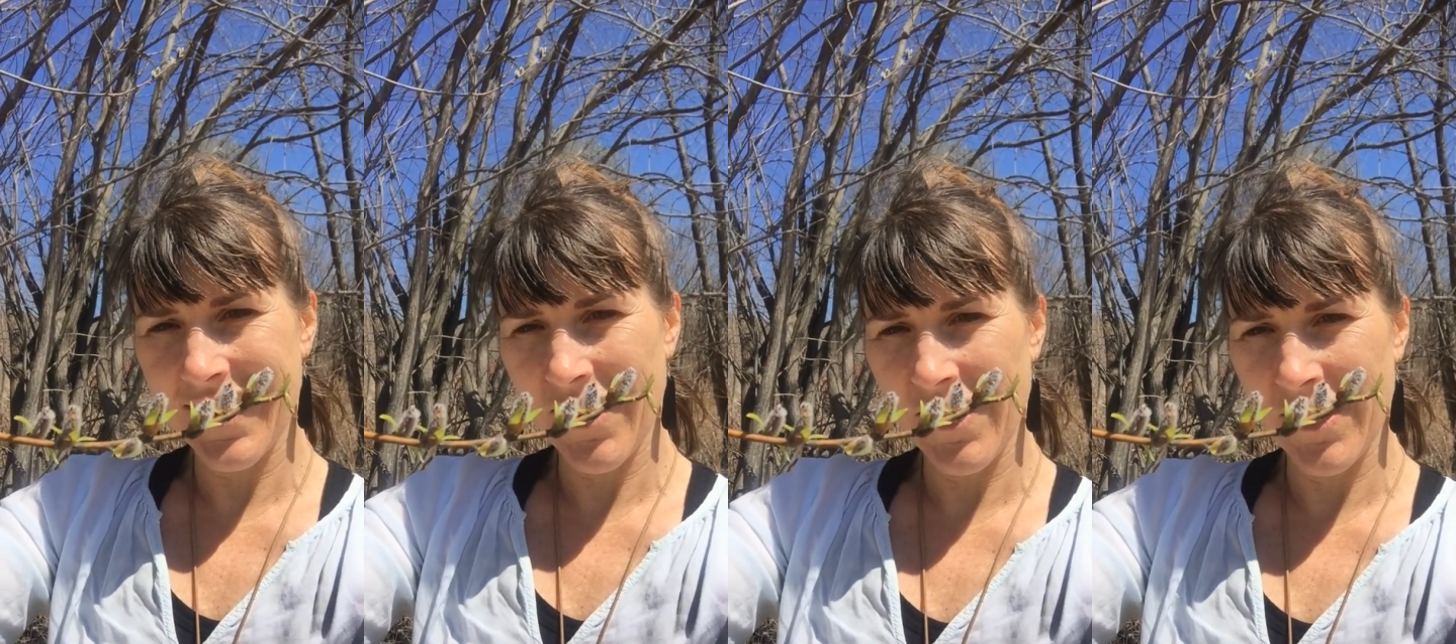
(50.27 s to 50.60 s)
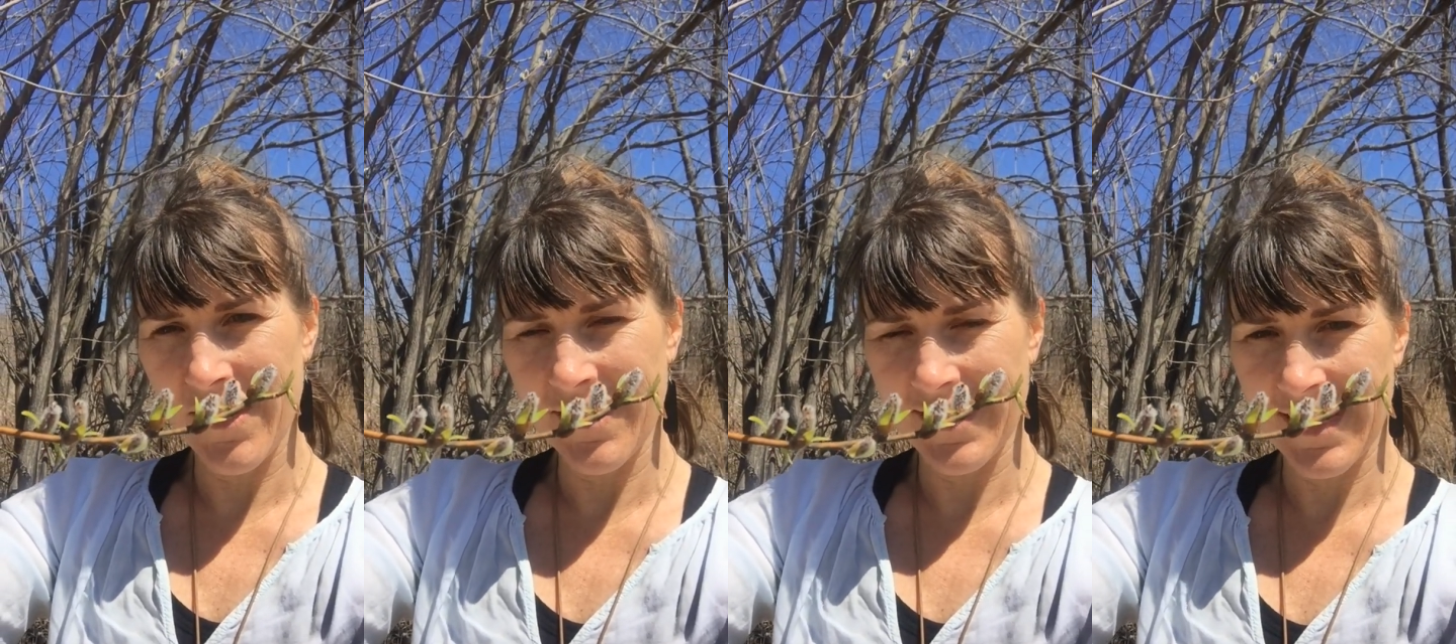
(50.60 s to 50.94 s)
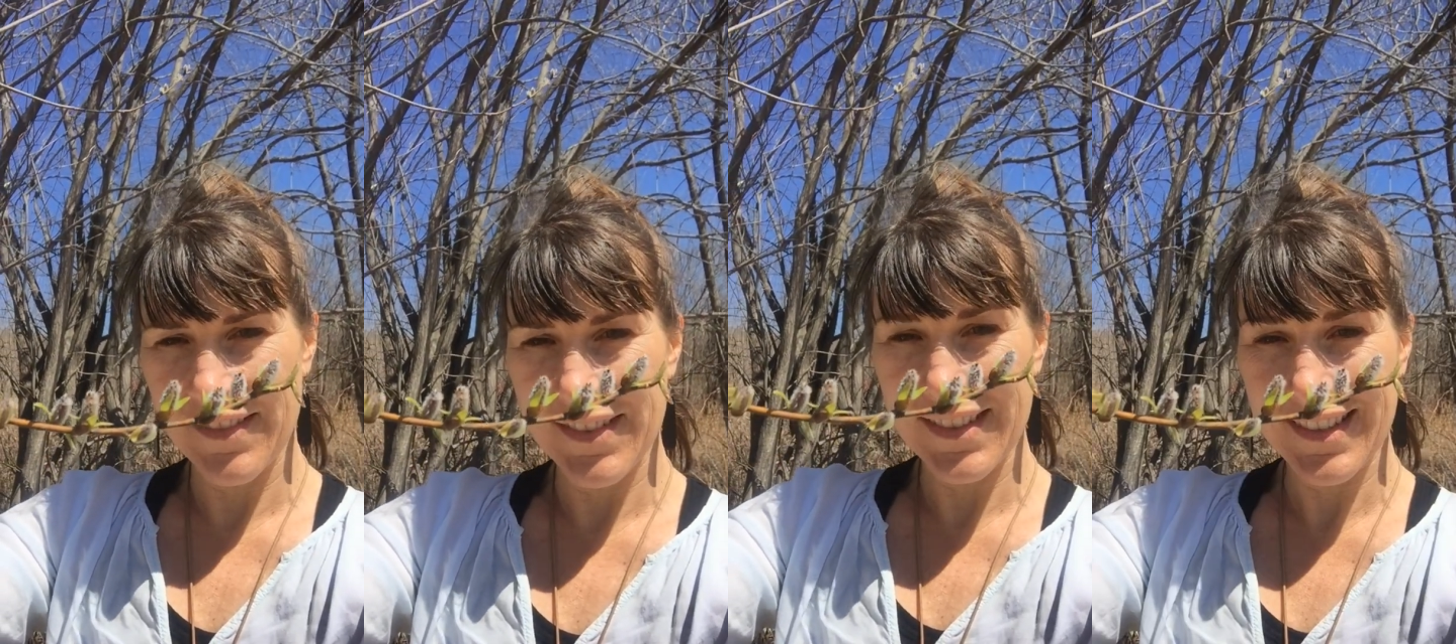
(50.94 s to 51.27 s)
her
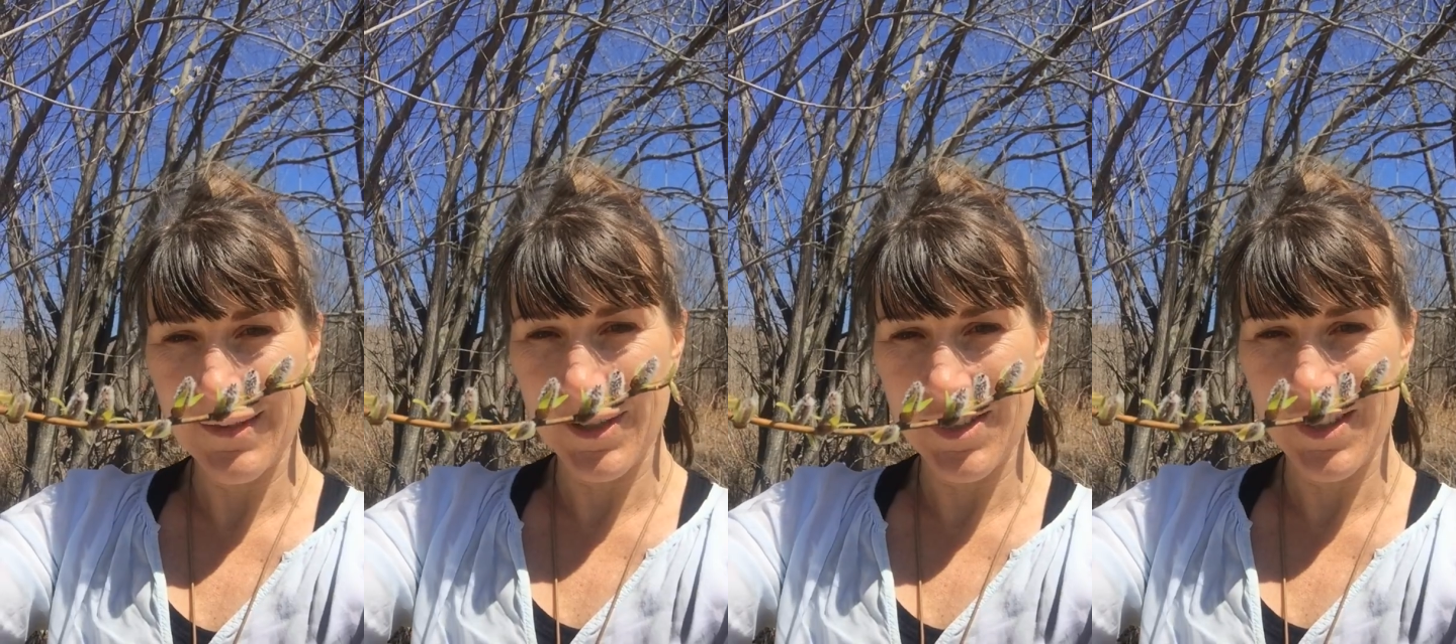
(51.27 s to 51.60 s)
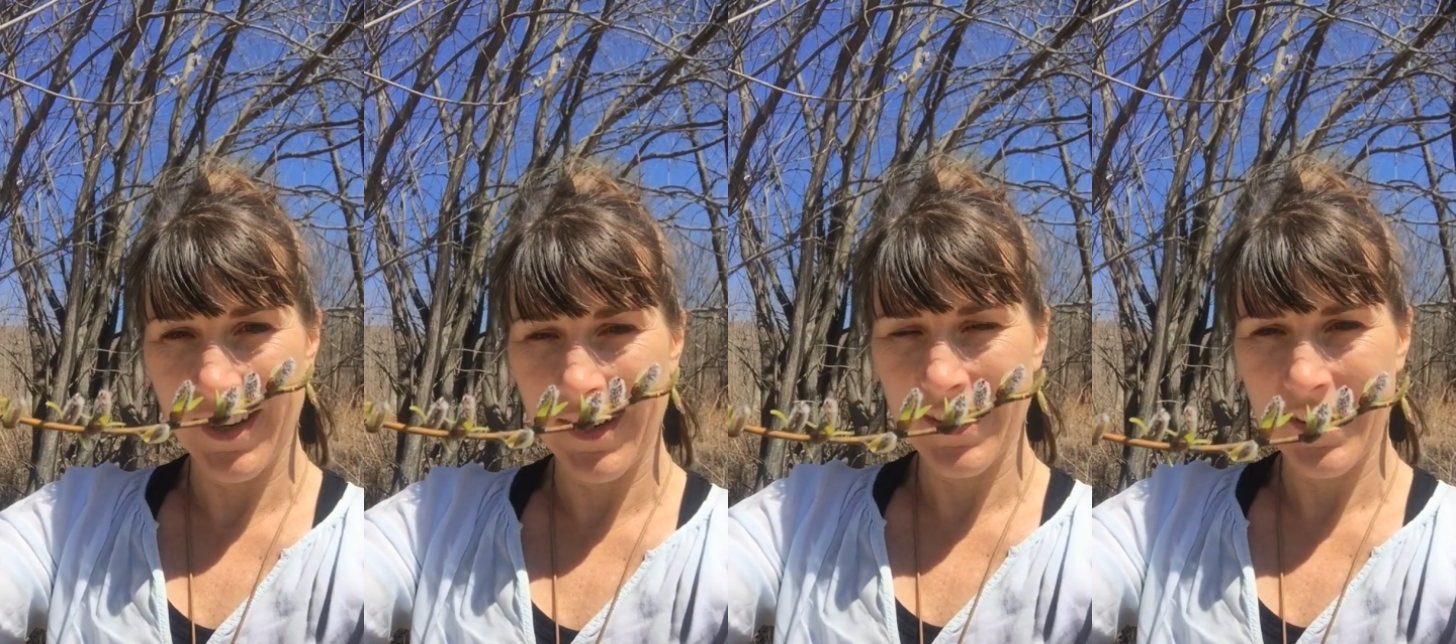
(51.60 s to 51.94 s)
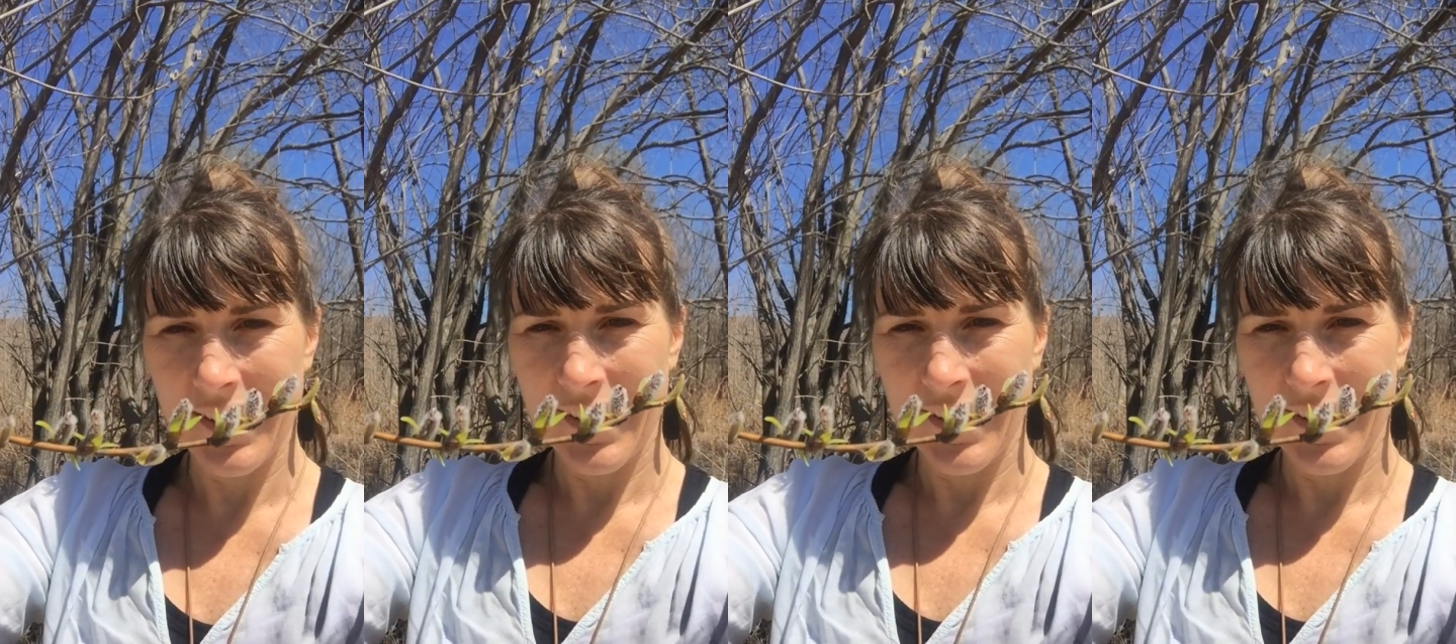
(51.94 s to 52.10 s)
leaves, which are